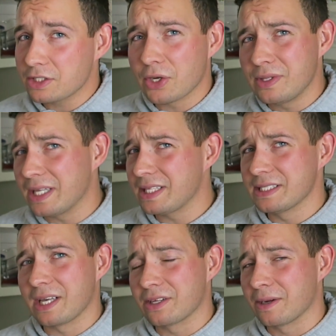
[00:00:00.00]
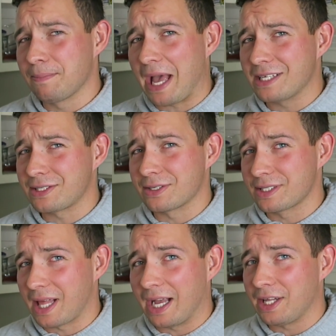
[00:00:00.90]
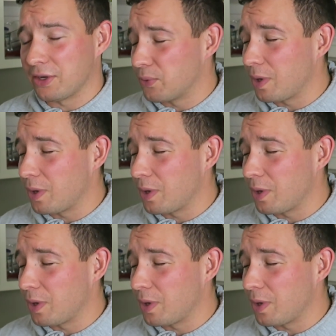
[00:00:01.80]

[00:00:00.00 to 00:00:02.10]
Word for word: Don't let these other ambassadors lie to you.